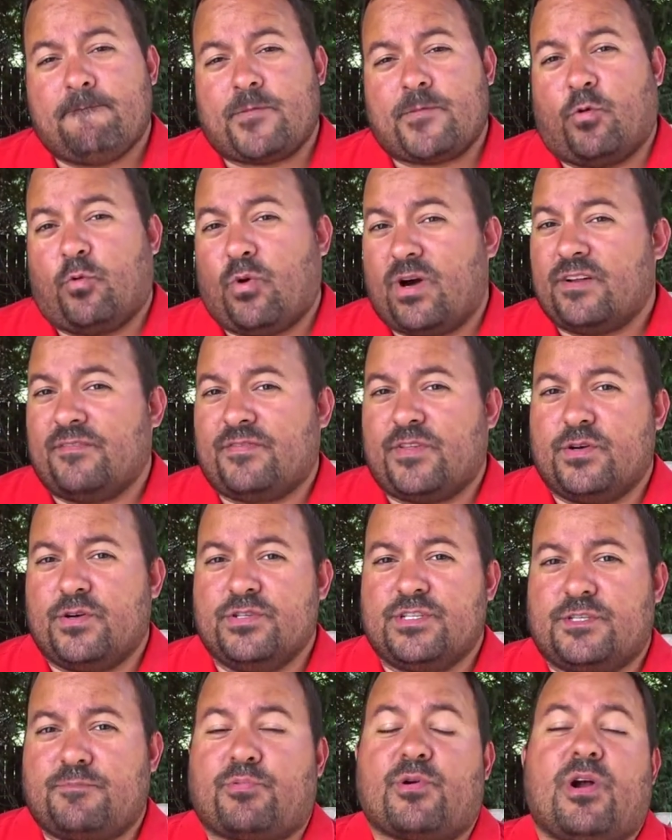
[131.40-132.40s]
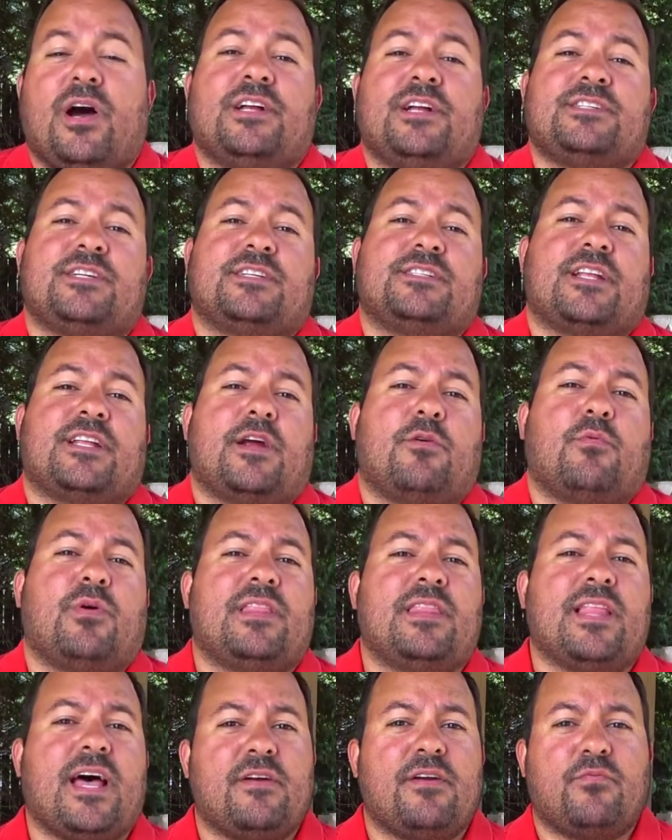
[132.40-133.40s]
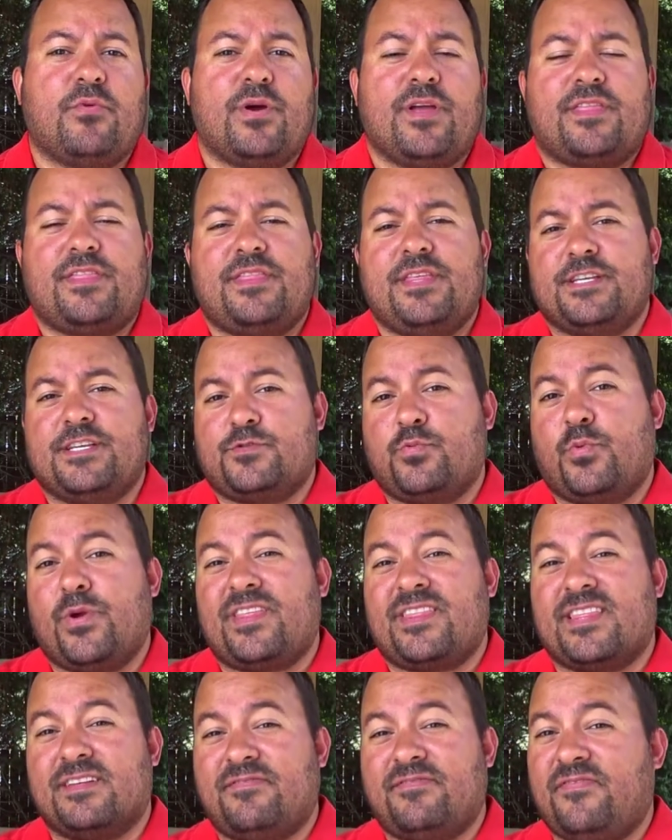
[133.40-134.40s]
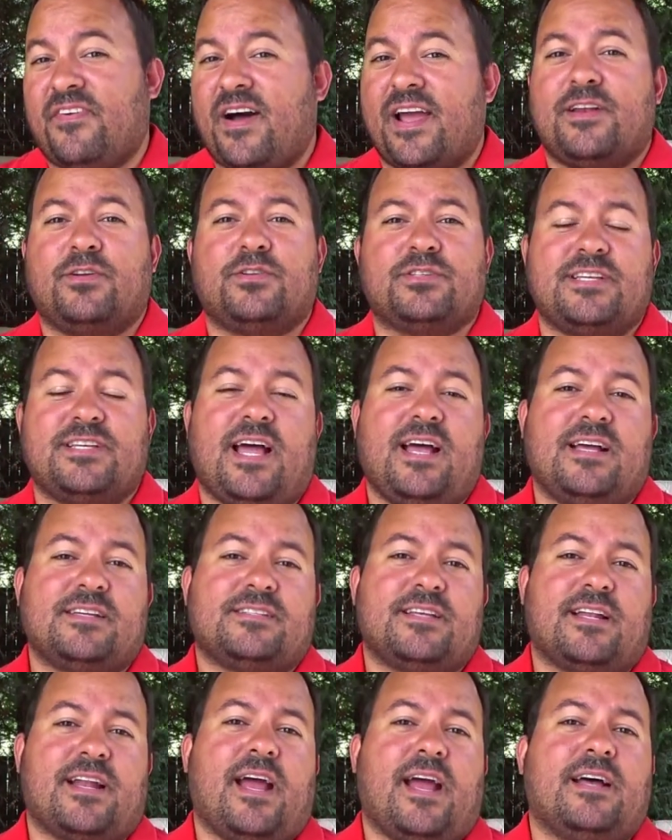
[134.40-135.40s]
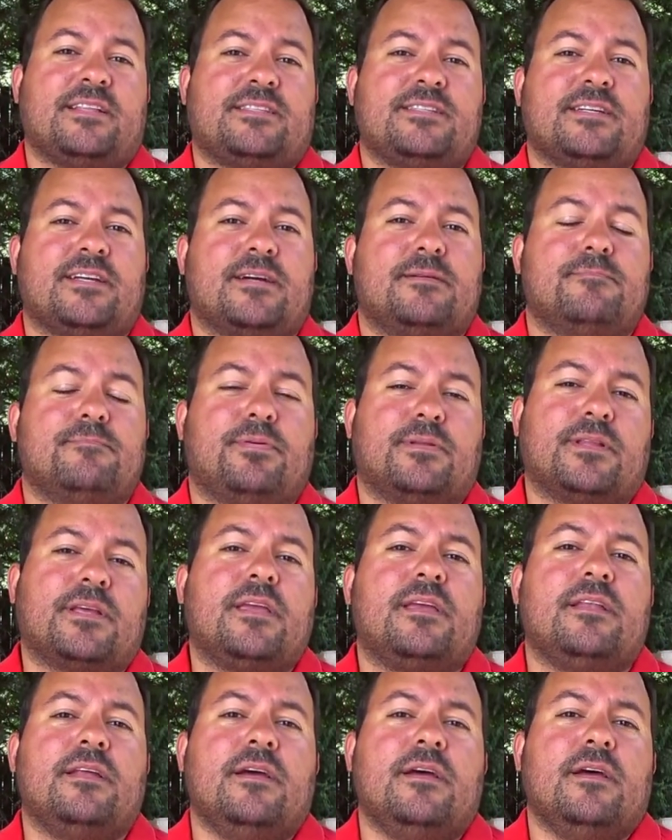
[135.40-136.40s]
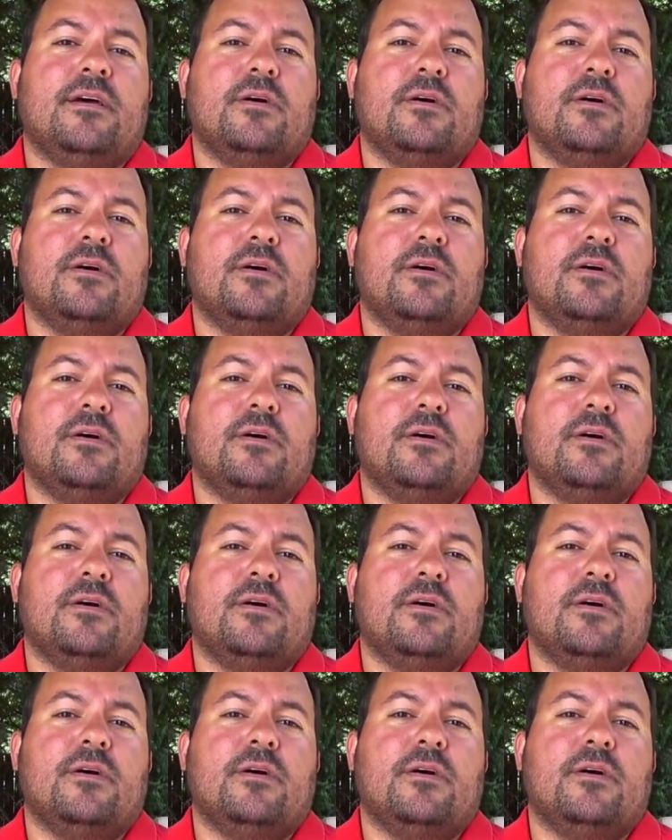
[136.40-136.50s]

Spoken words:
one of those projects that I went live with this week, the final task that I had to complete